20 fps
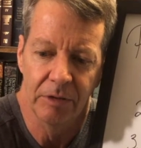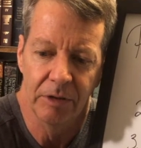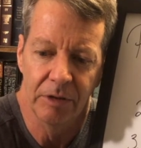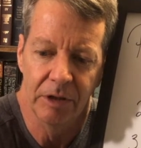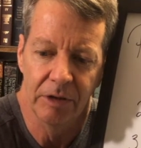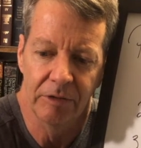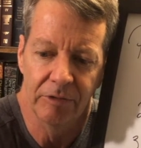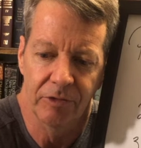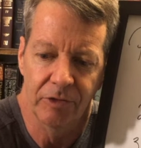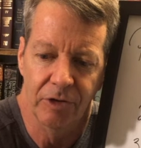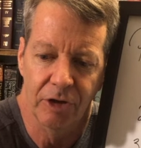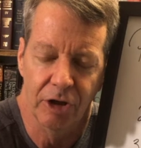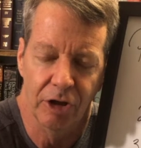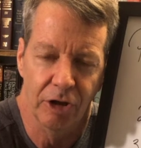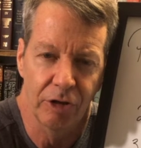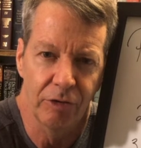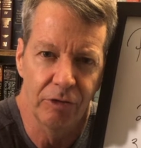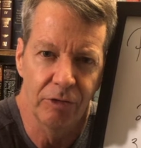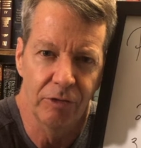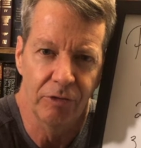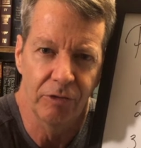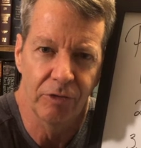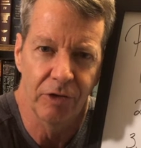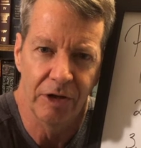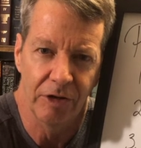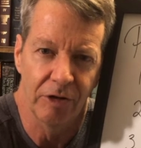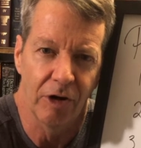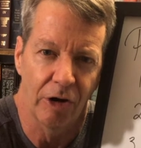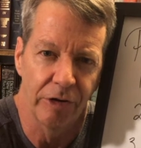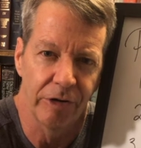it's clues,
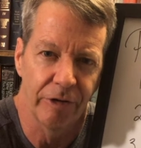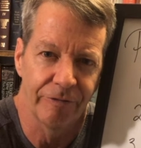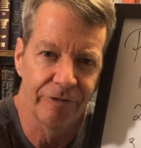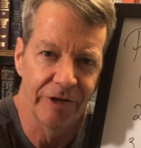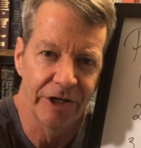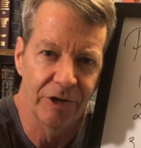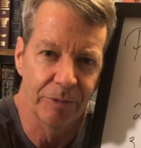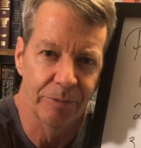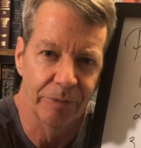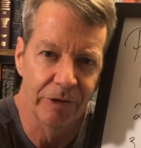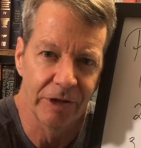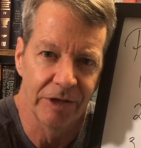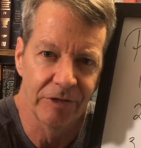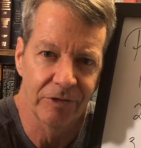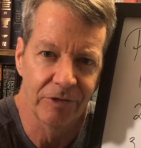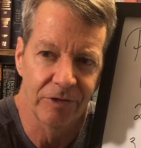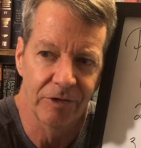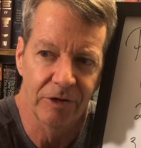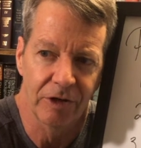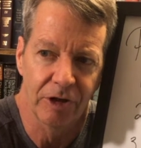are there fingerprints,